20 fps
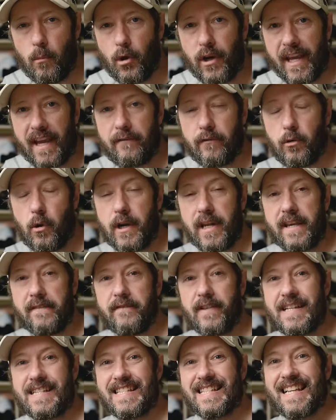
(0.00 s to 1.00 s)
Morning everybody,
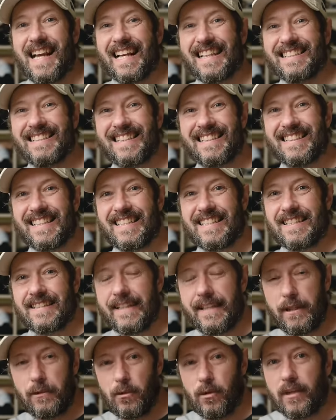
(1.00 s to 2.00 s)
fantastic to
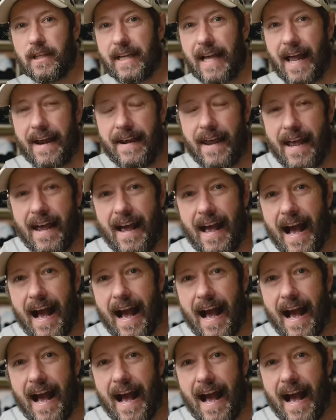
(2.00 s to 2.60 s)
see you all again.